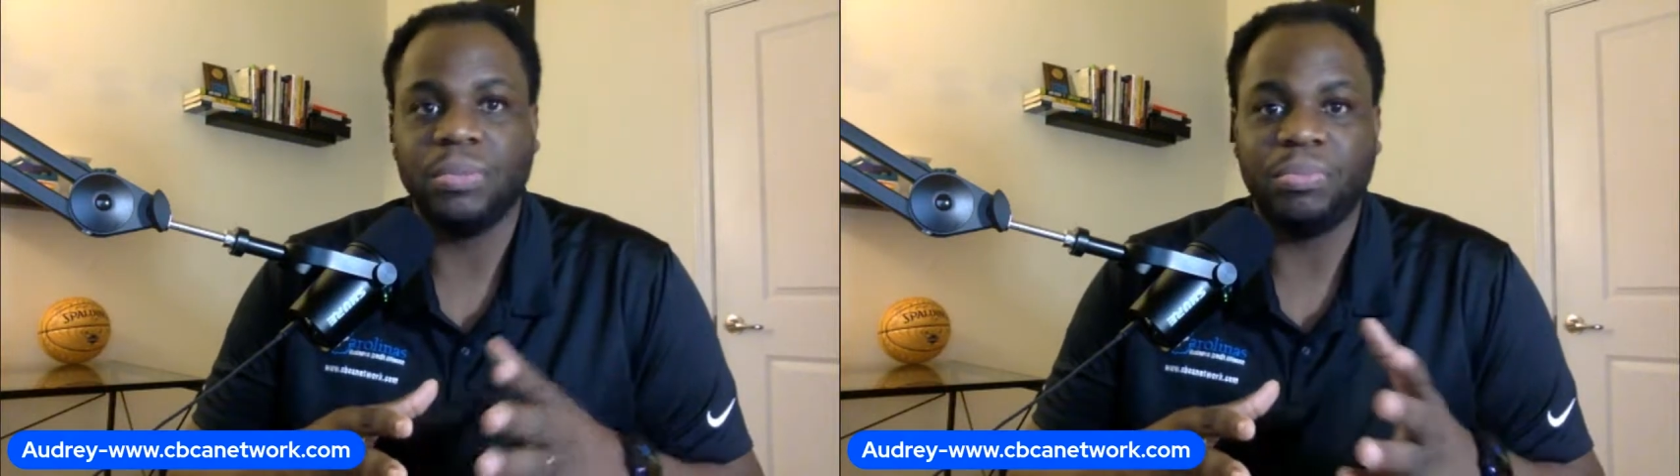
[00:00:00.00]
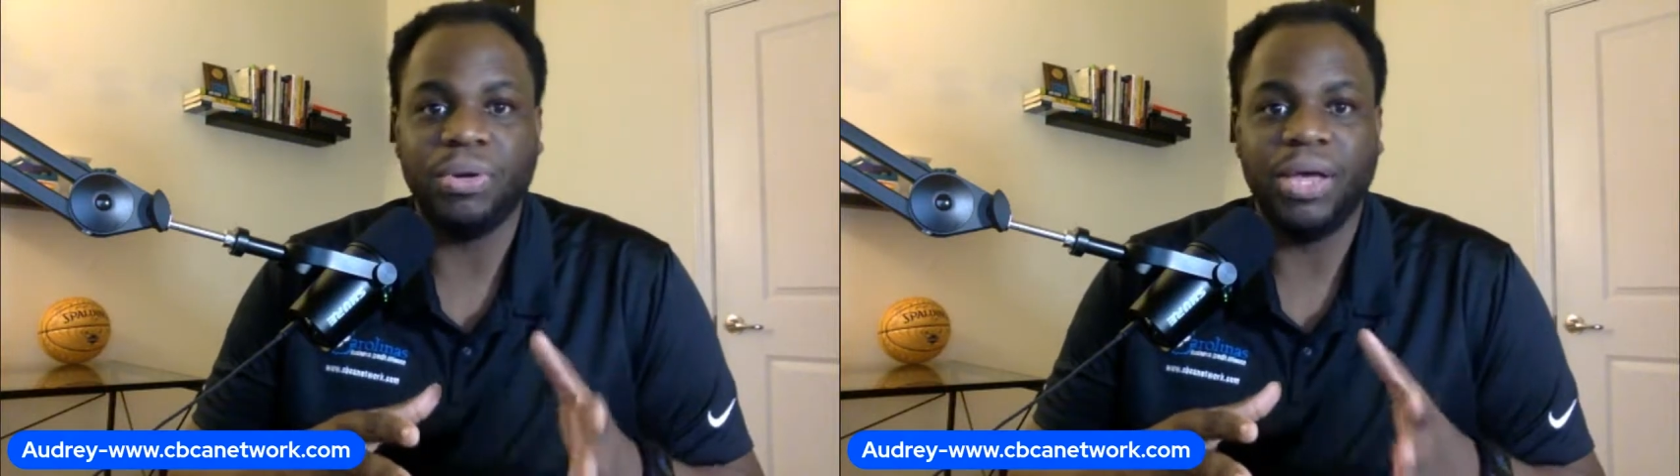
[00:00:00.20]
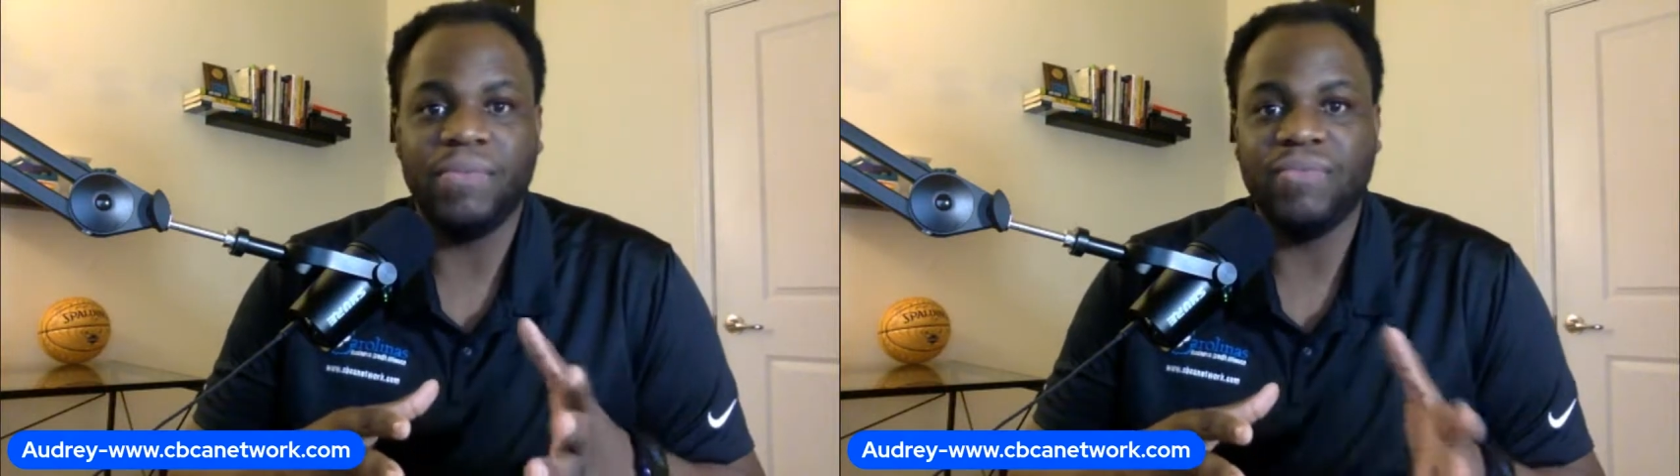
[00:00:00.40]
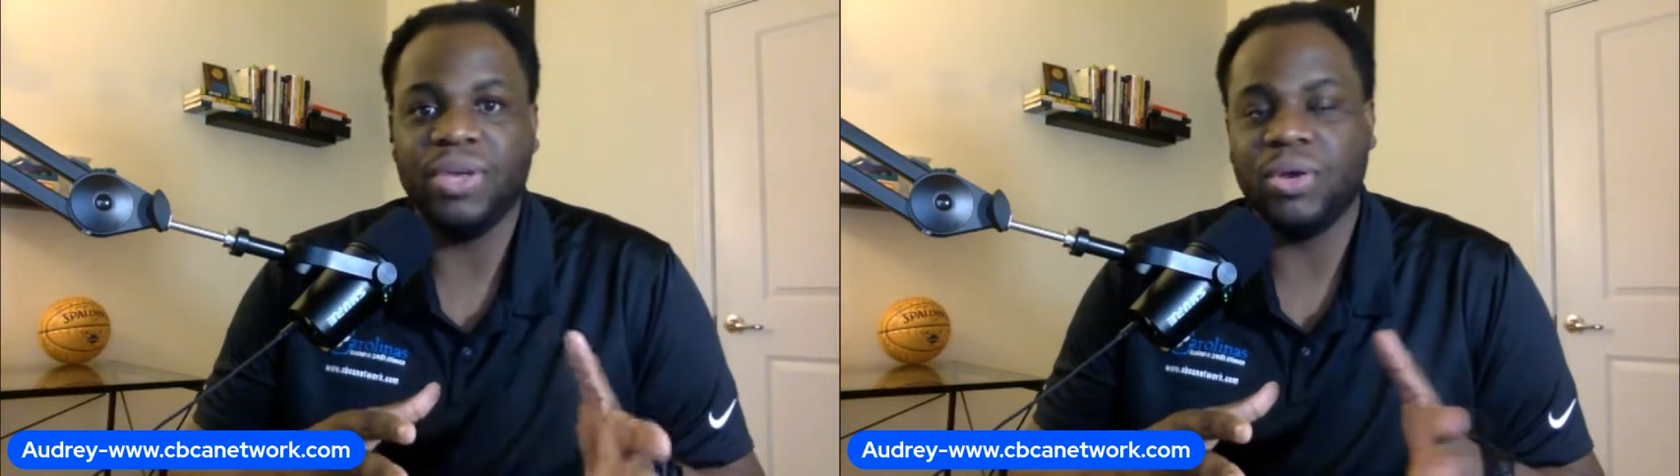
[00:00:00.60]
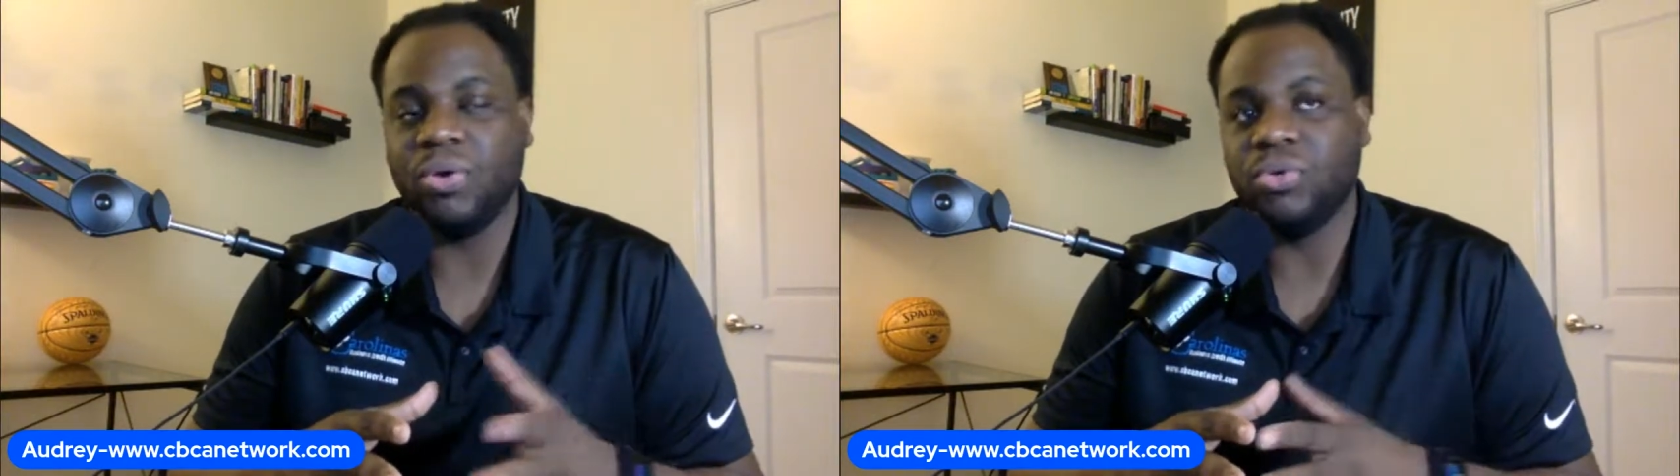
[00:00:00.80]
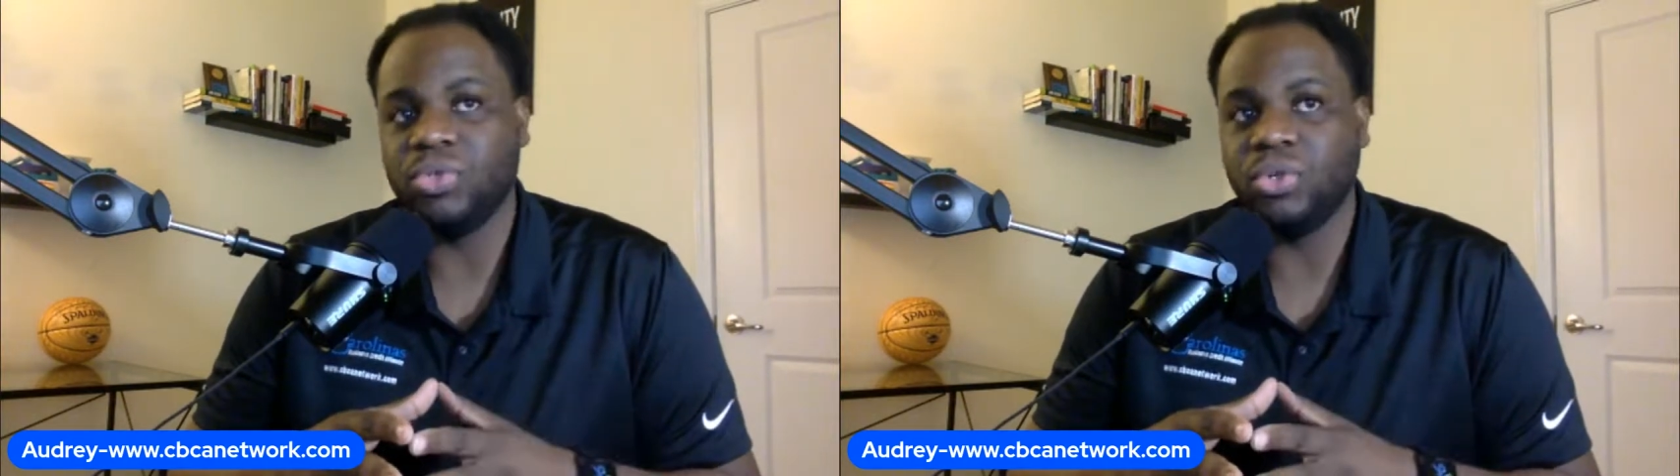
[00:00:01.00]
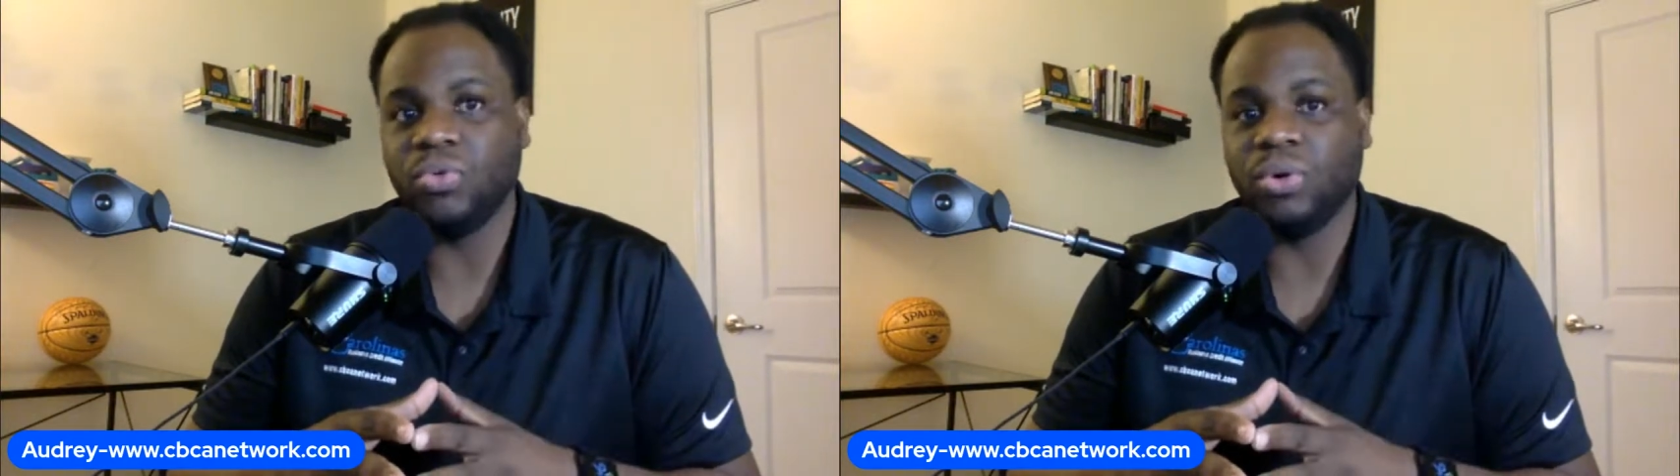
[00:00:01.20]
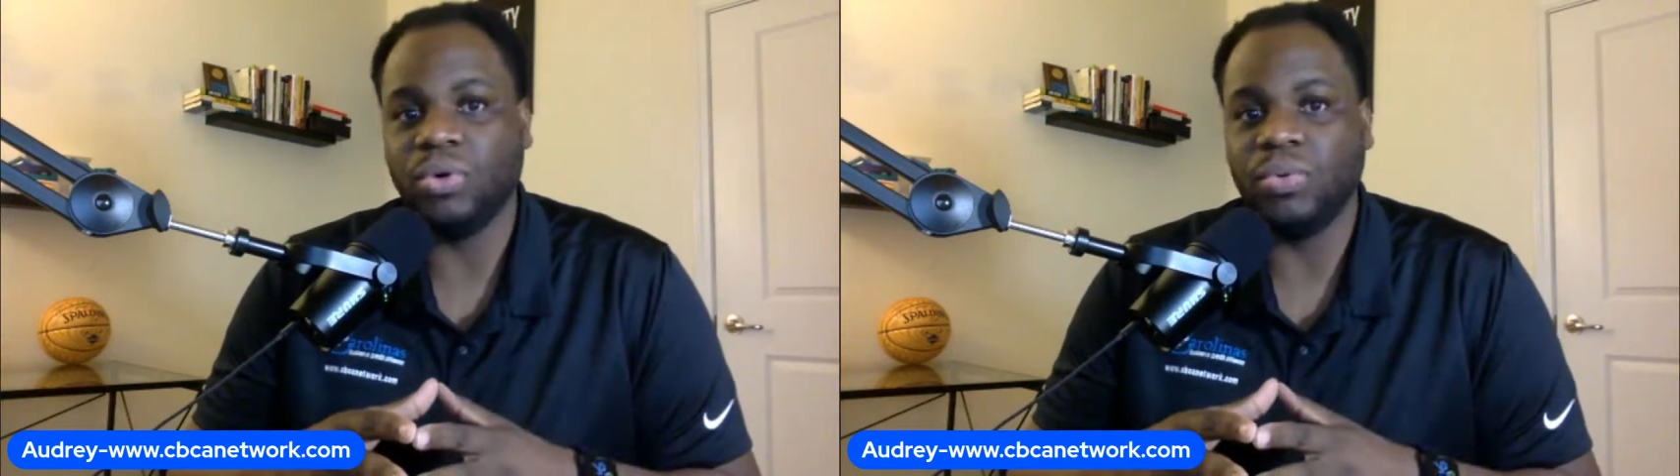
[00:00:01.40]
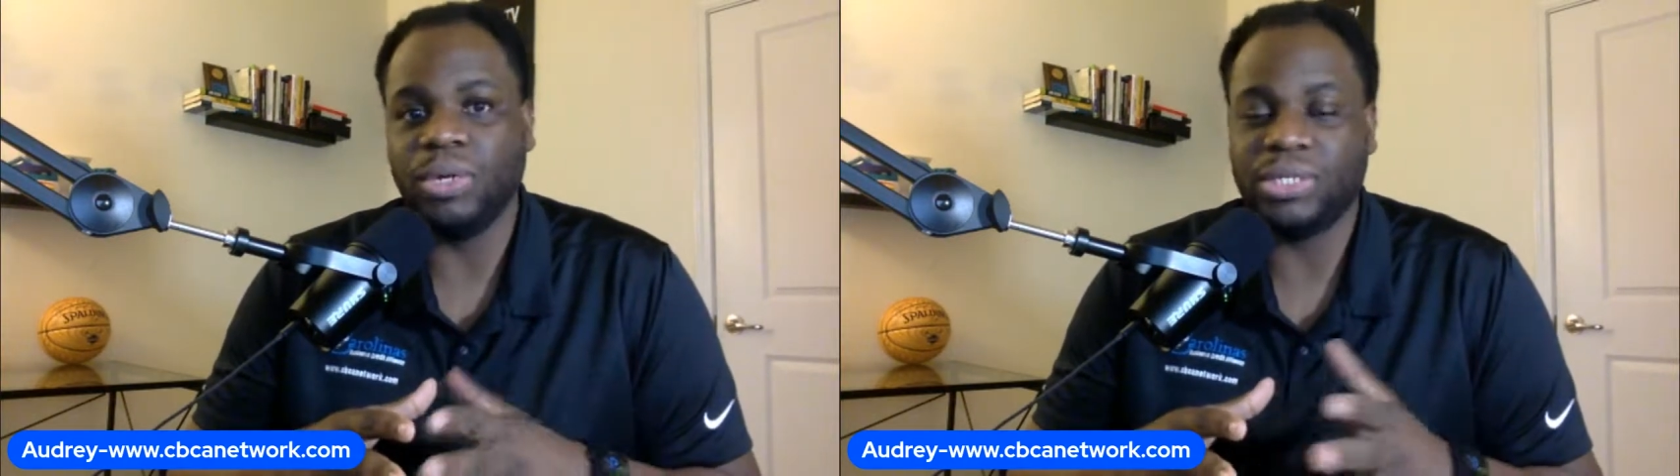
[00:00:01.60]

put a vehicle on Turo with a